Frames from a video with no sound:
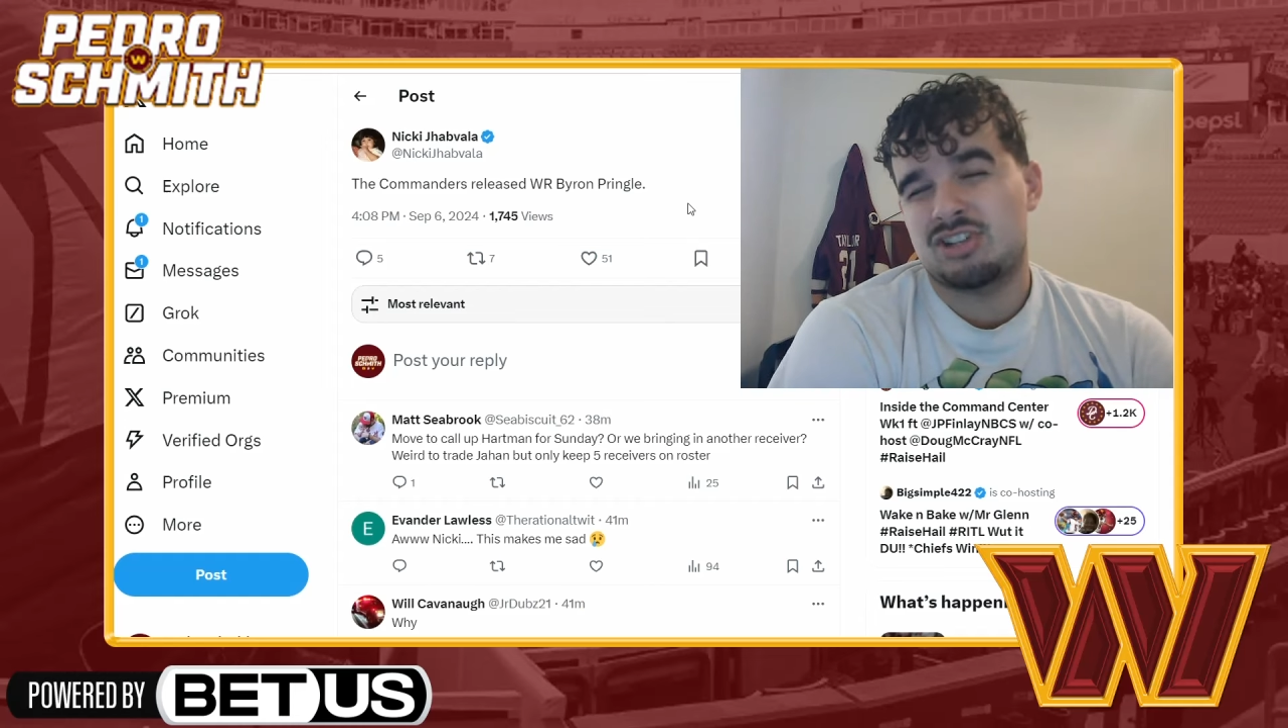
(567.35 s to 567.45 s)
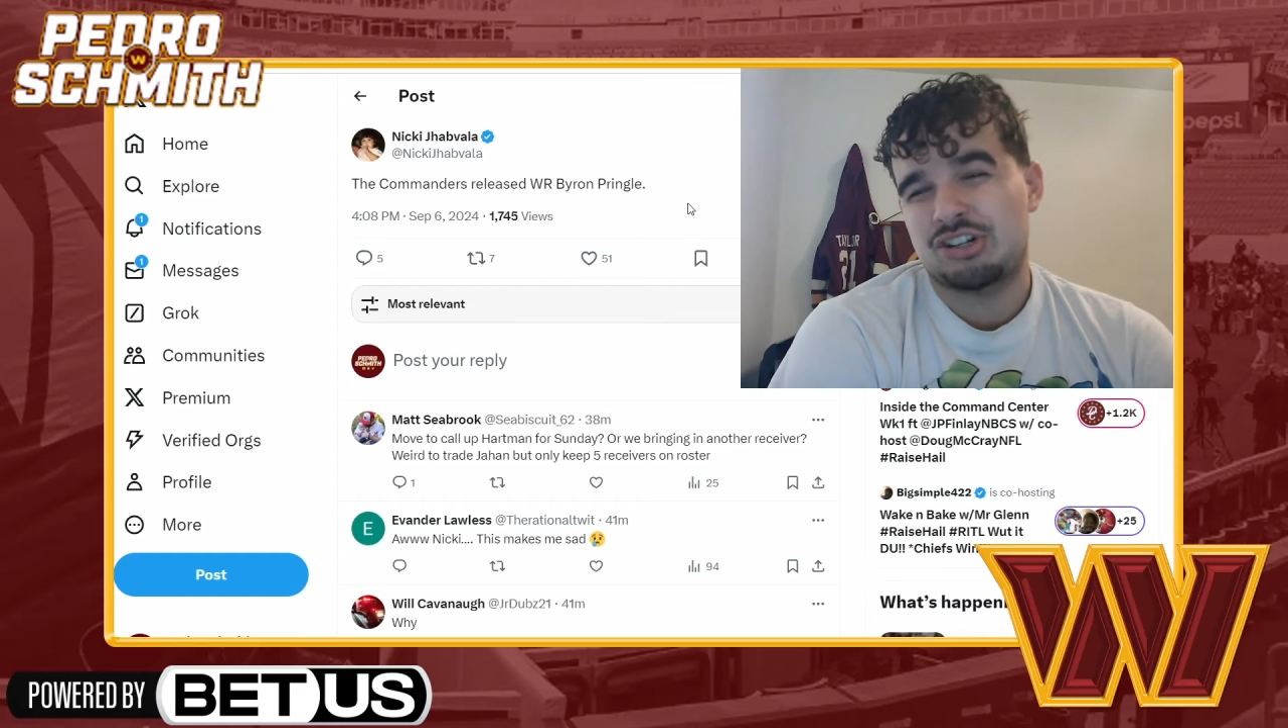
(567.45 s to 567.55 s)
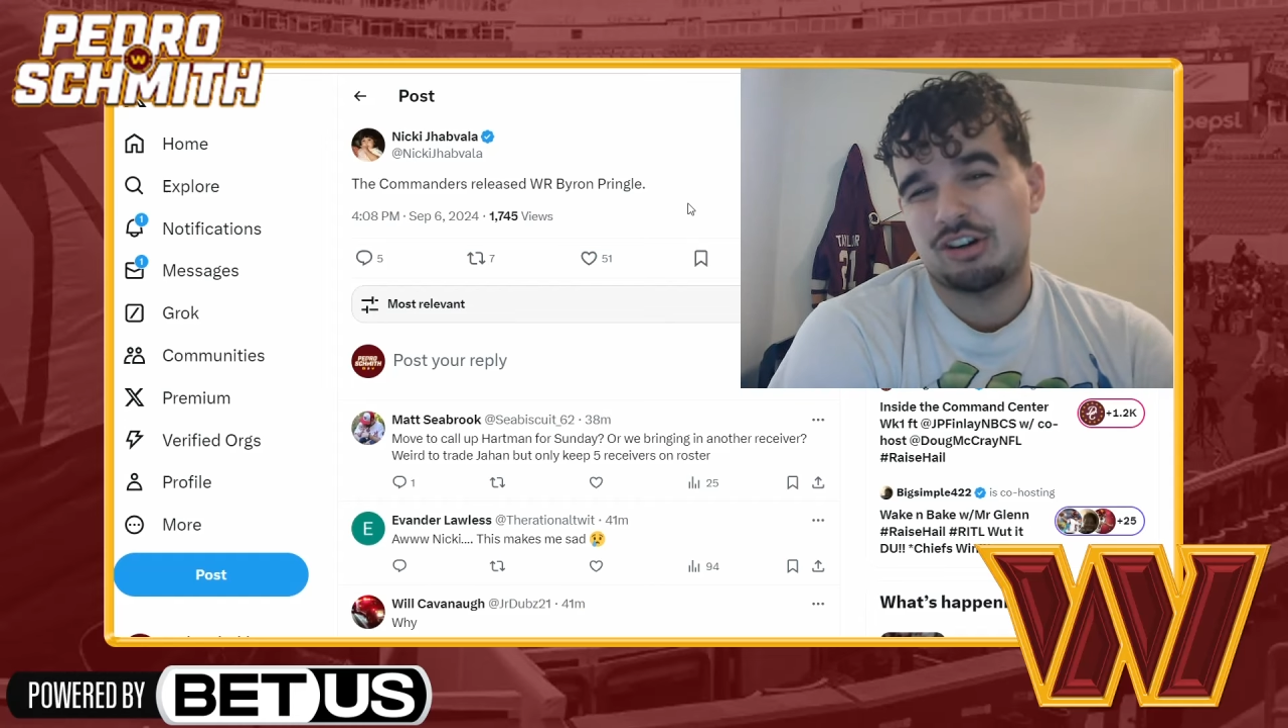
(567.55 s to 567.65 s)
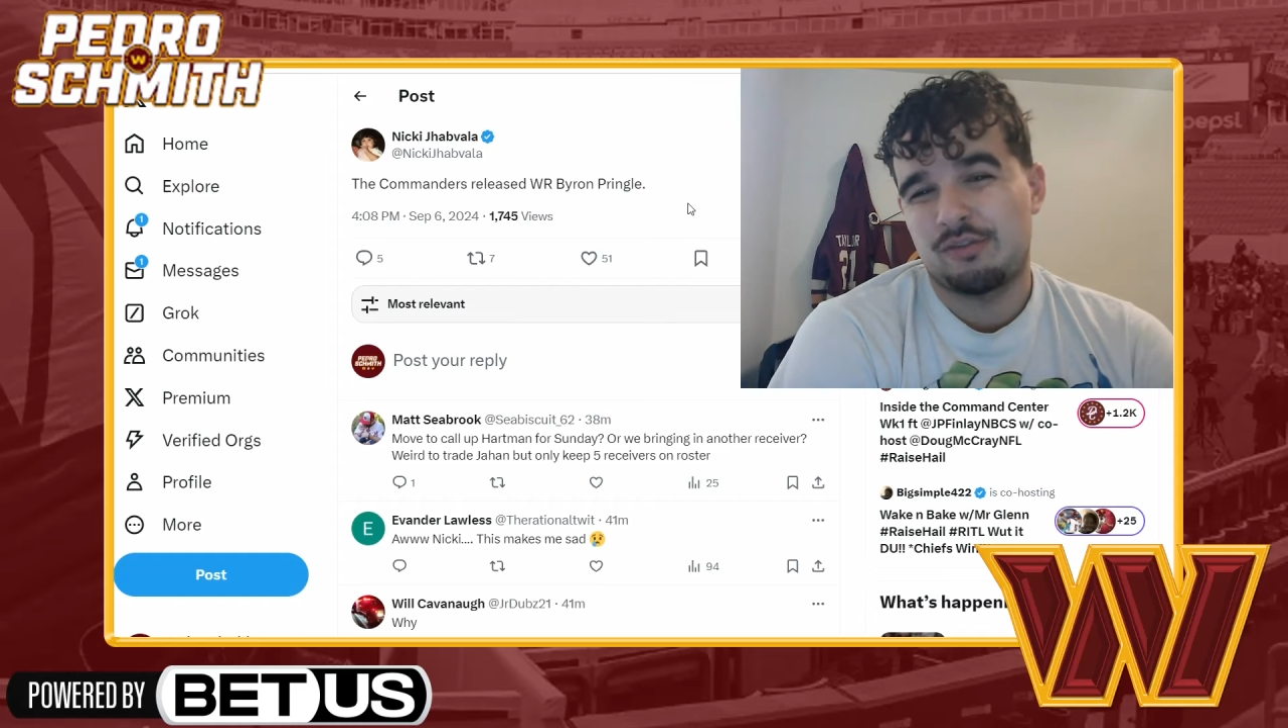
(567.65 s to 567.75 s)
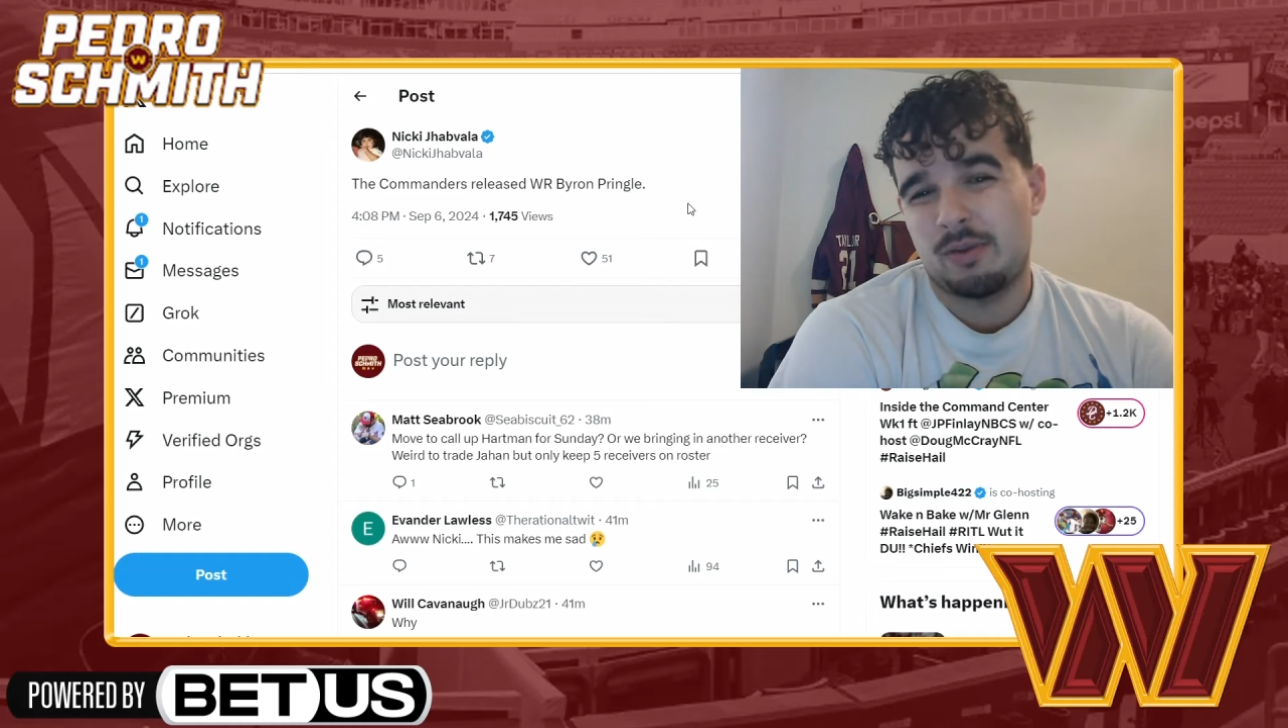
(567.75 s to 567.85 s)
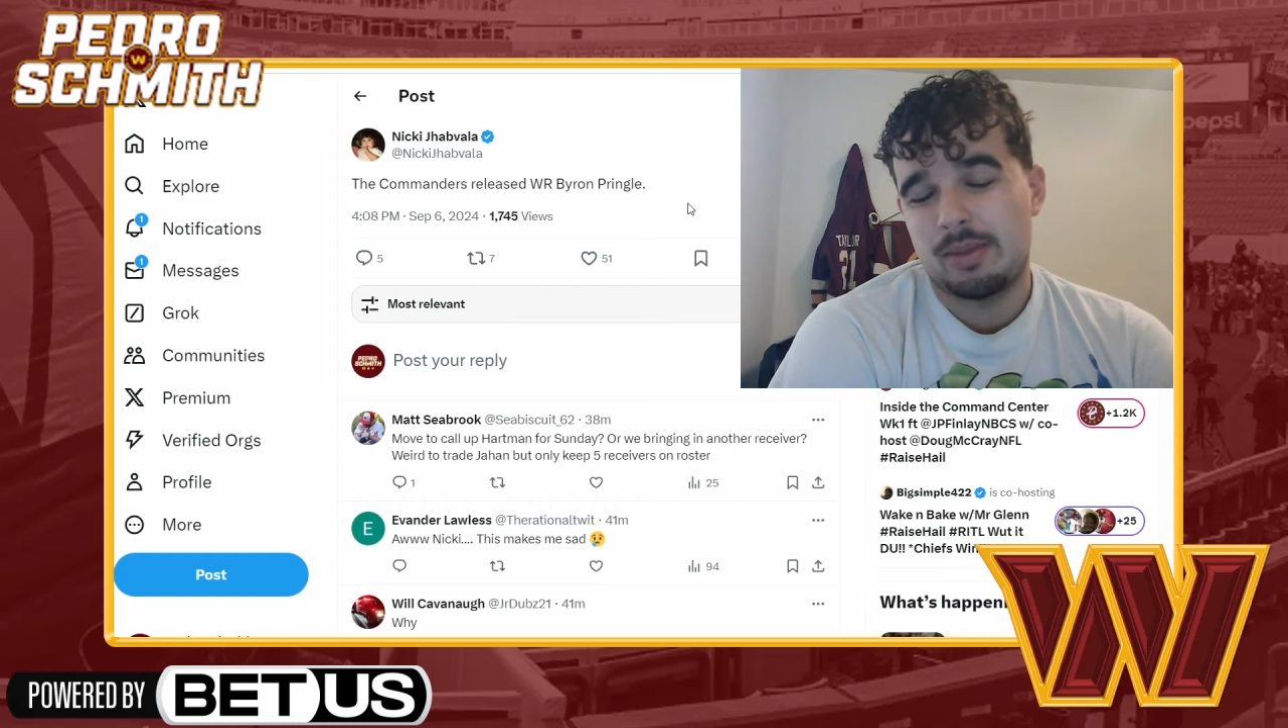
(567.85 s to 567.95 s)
sure if I'll